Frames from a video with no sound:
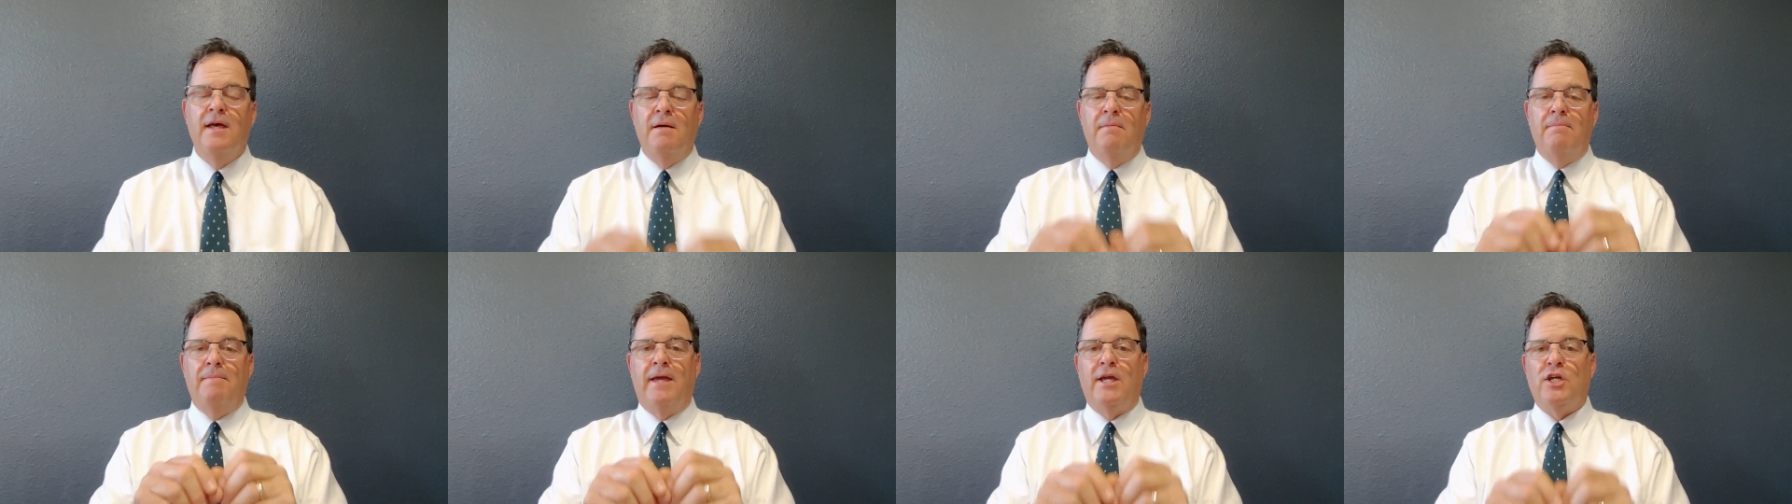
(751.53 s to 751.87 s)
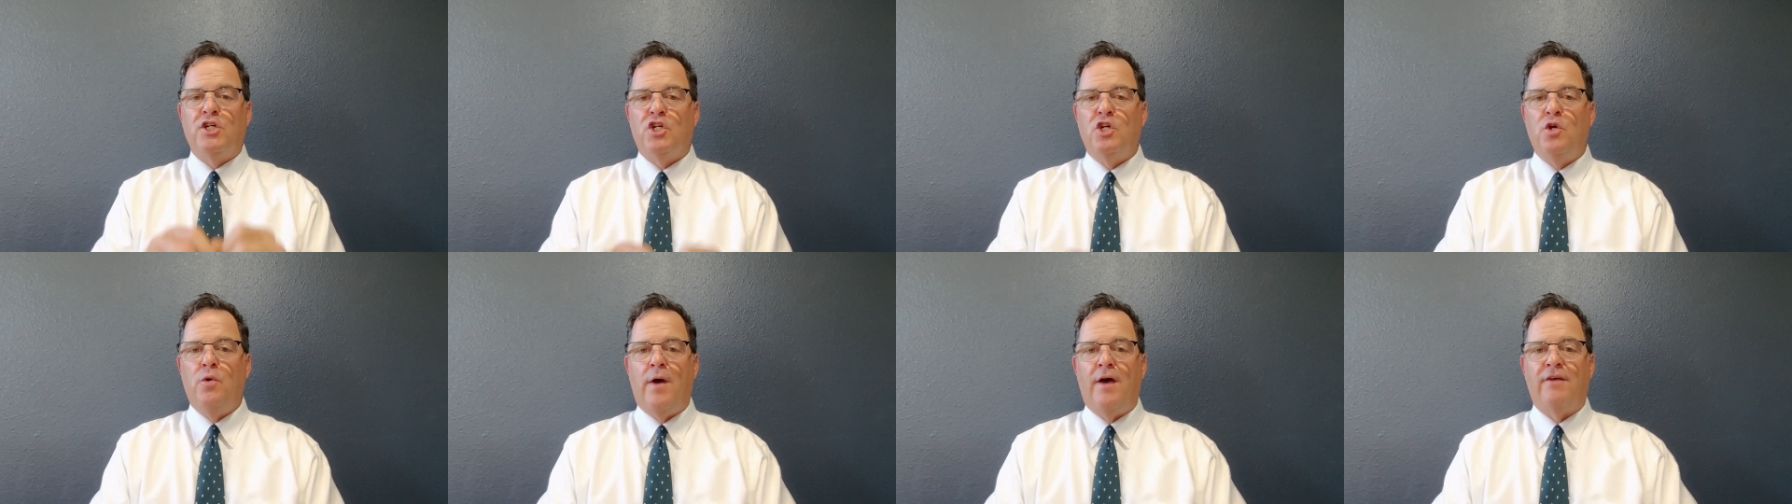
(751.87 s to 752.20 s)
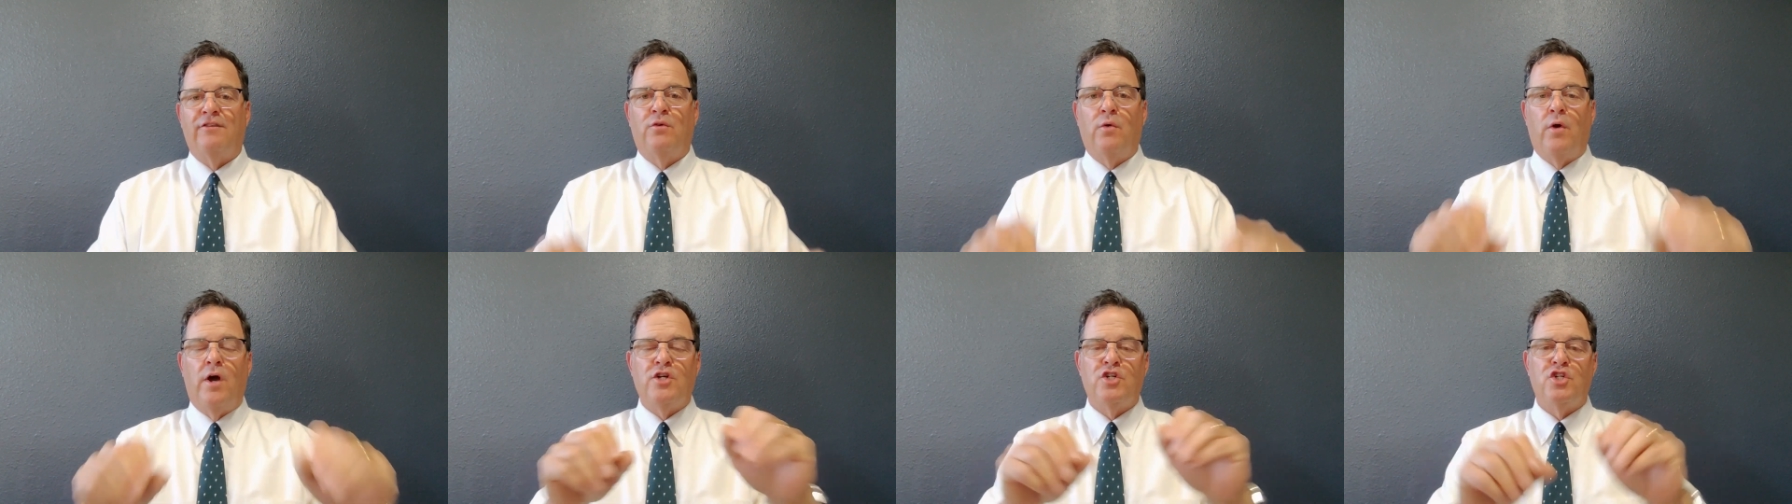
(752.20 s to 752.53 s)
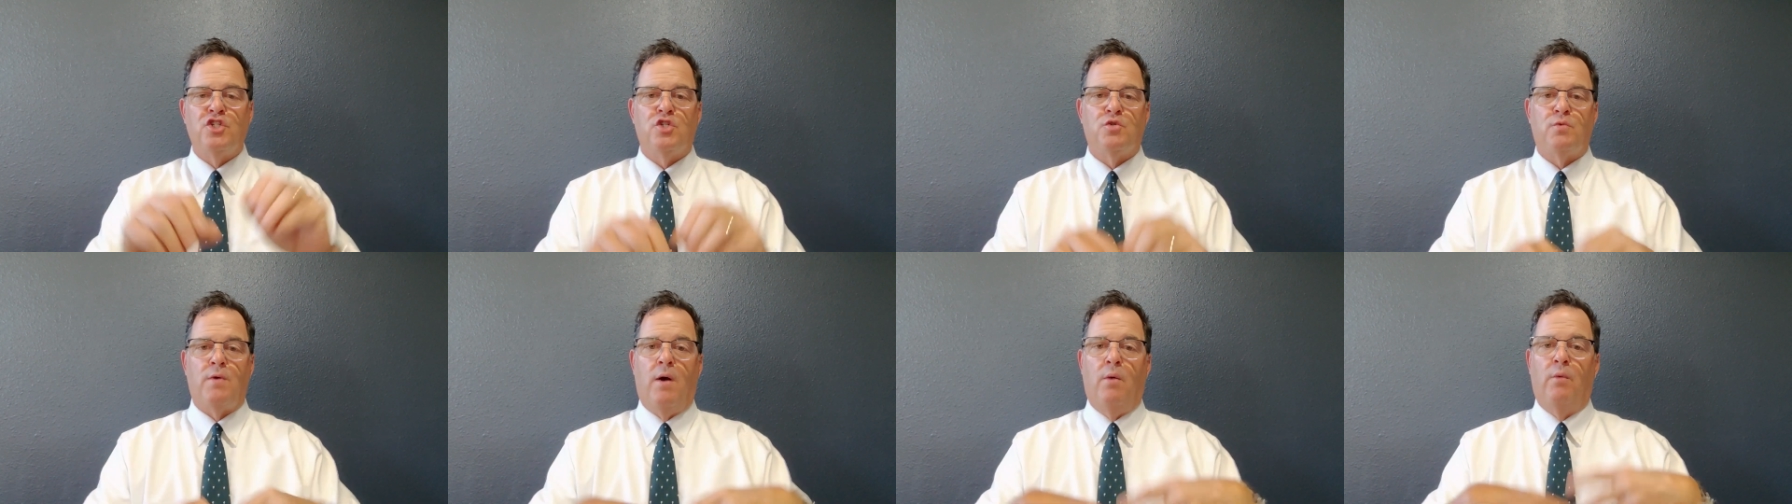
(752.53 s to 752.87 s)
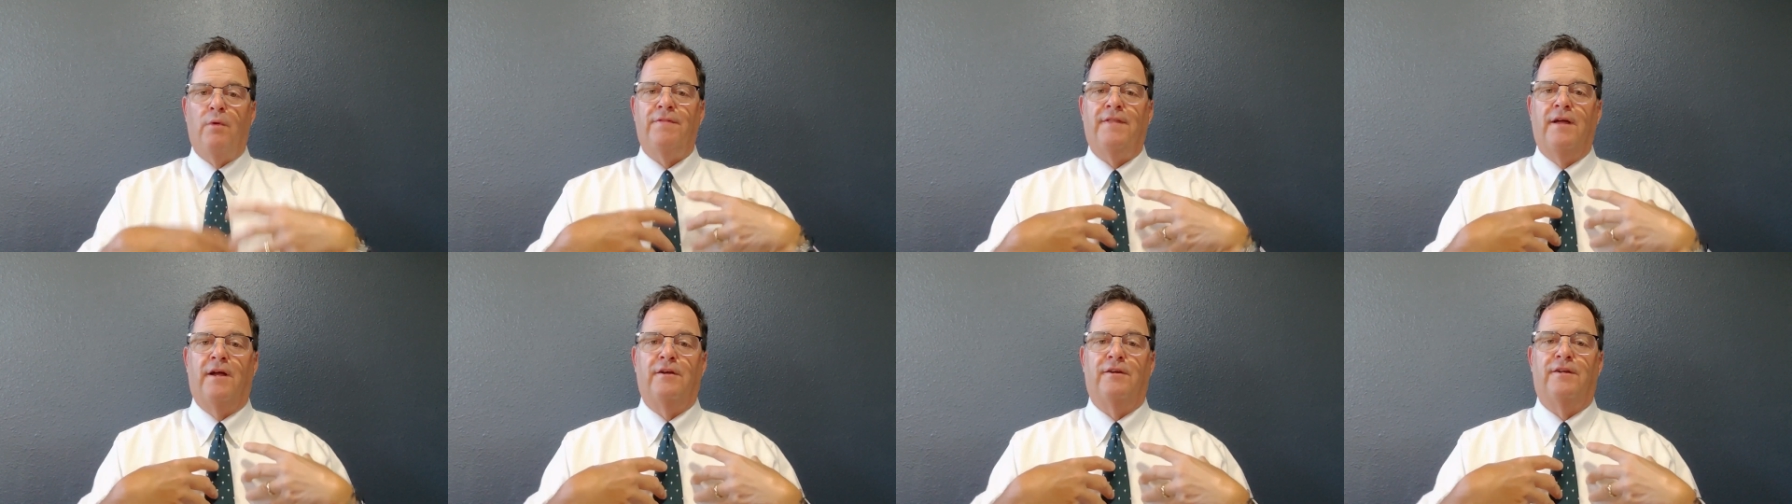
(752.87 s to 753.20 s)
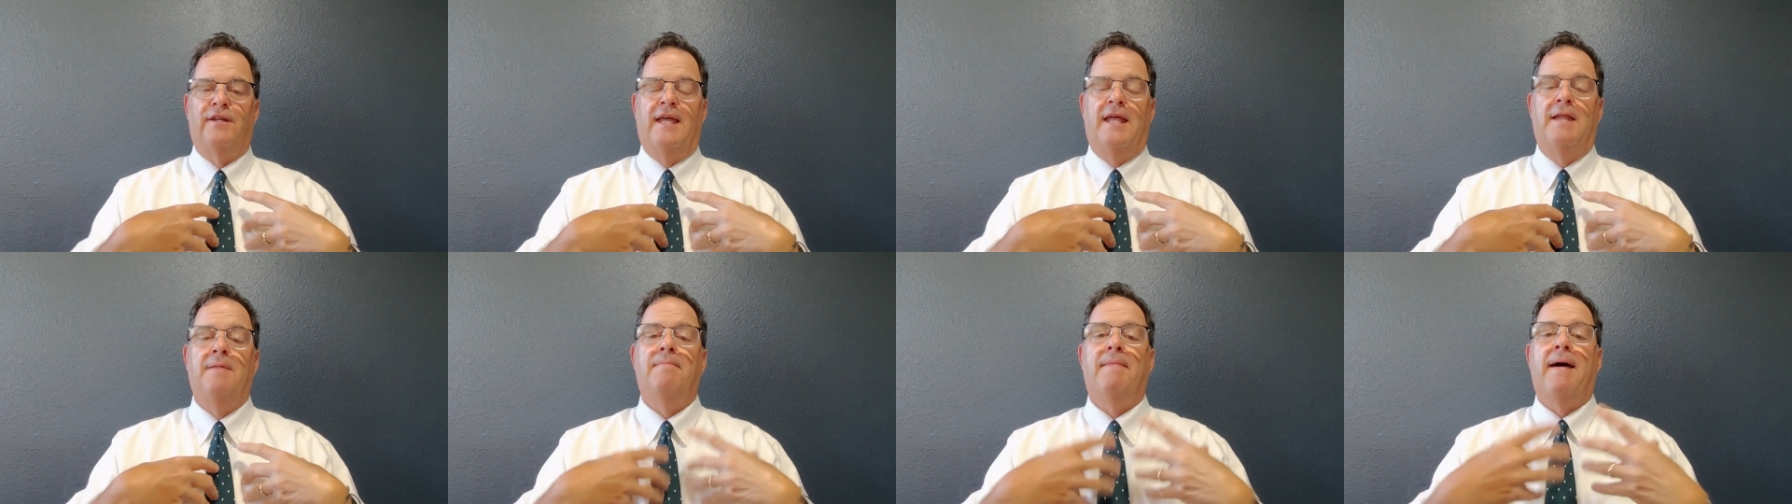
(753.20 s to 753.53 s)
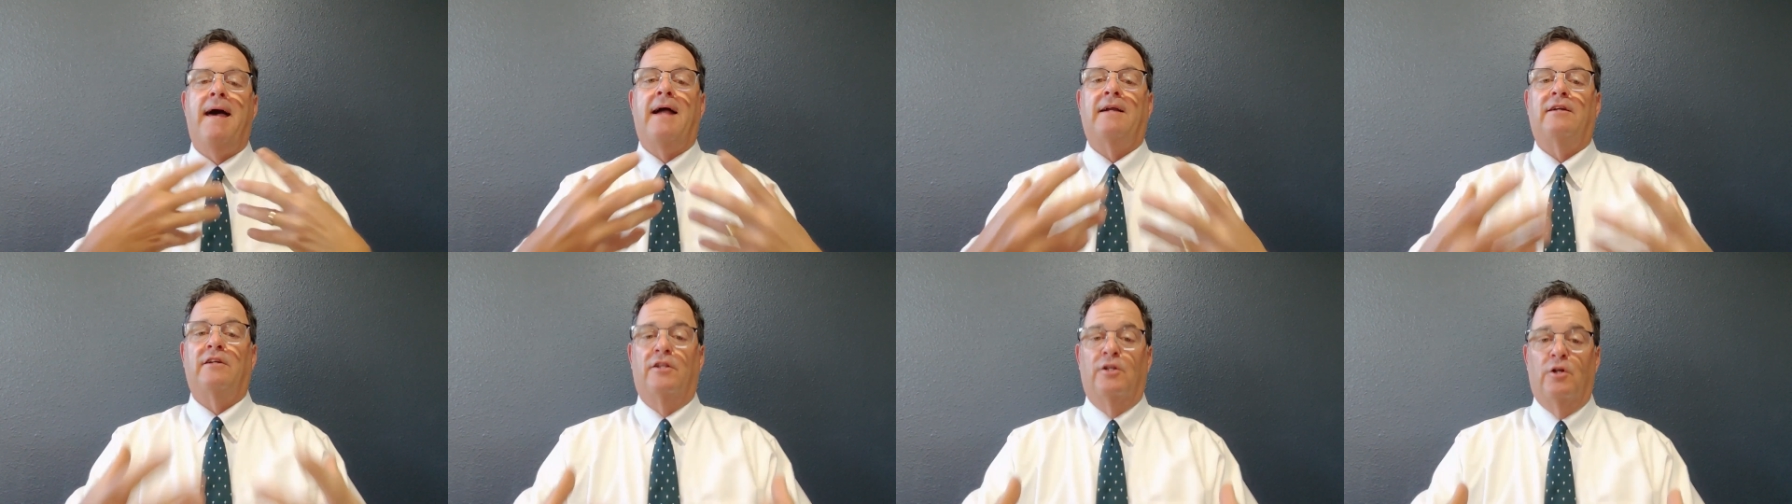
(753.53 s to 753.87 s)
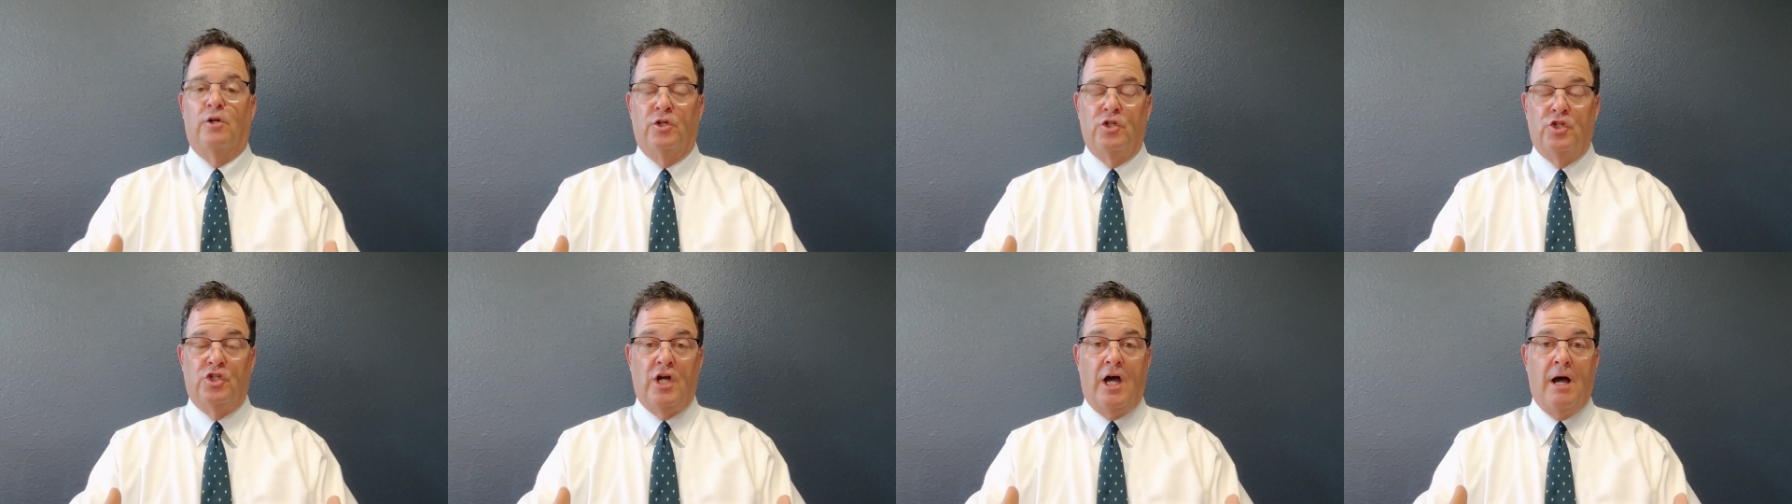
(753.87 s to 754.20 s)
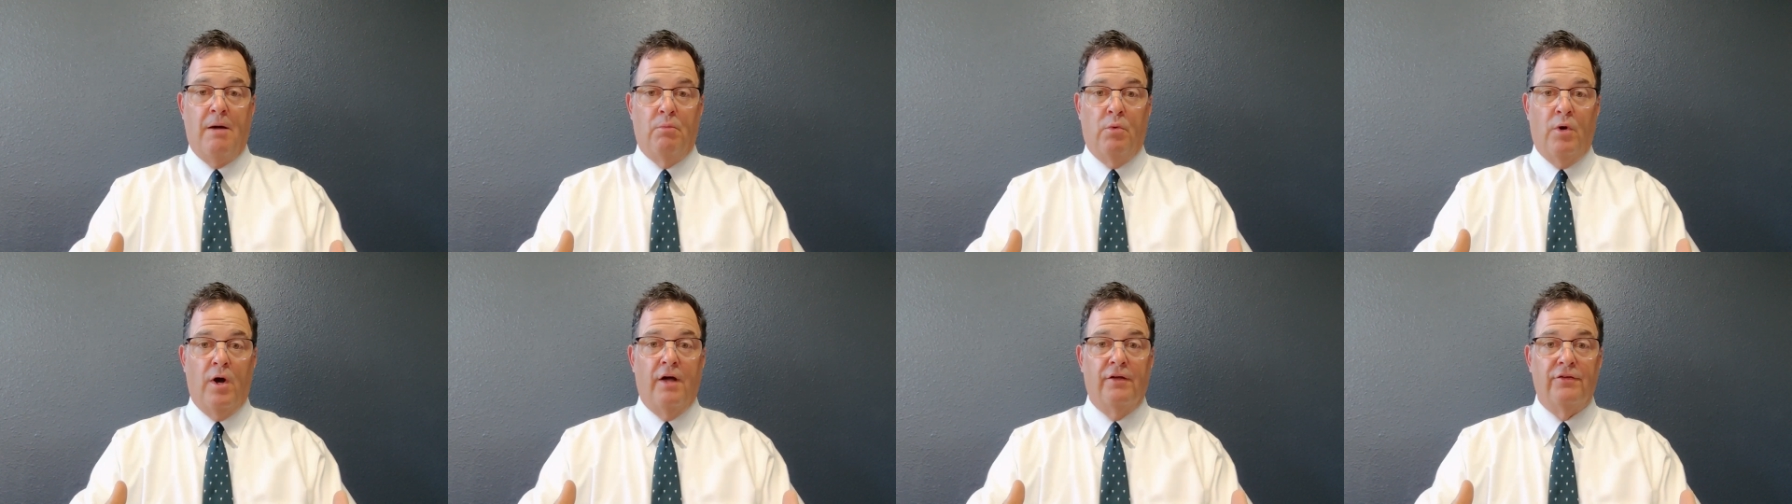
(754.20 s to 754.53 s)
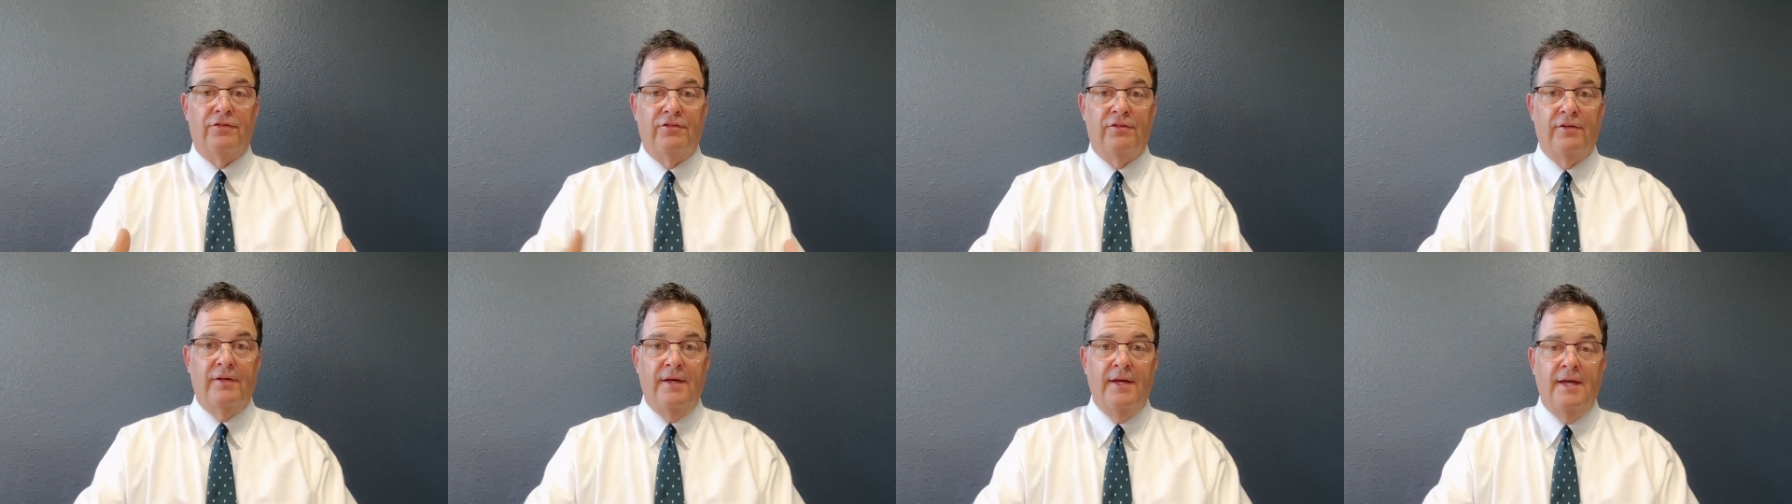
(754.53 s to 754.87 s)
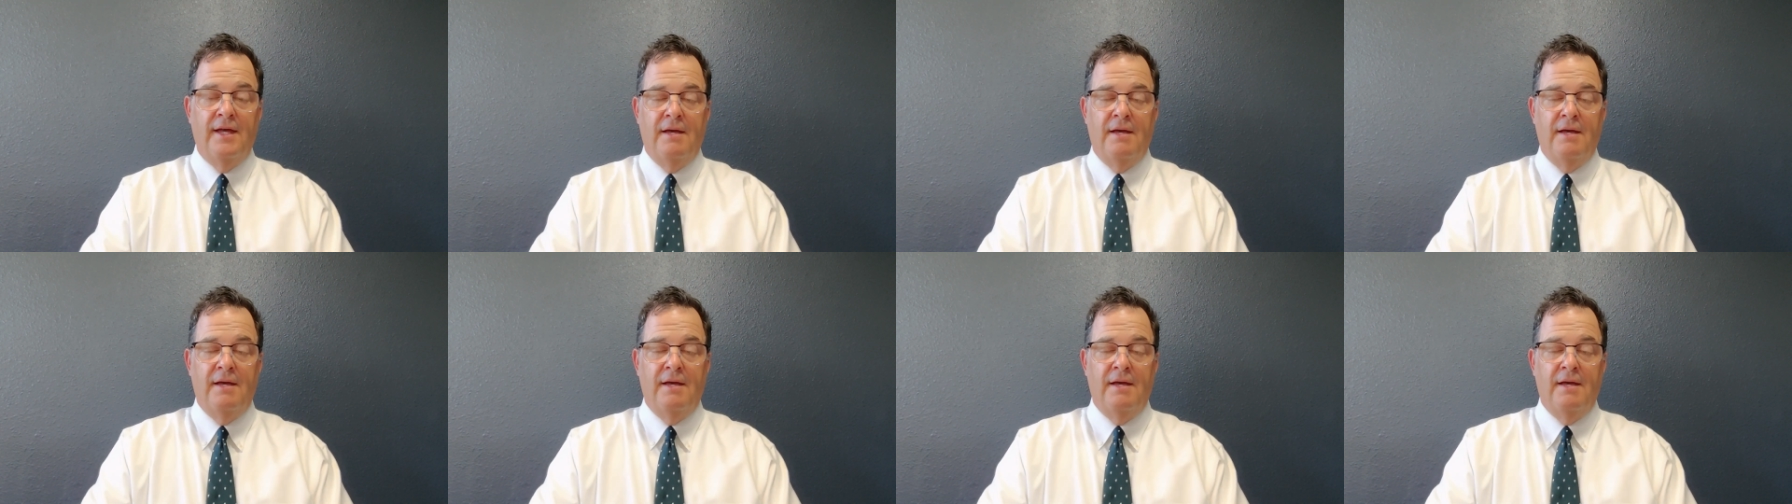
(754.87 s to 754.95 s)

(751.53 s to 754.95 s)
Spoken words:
Make sure you ask questions around what their impact on their job was.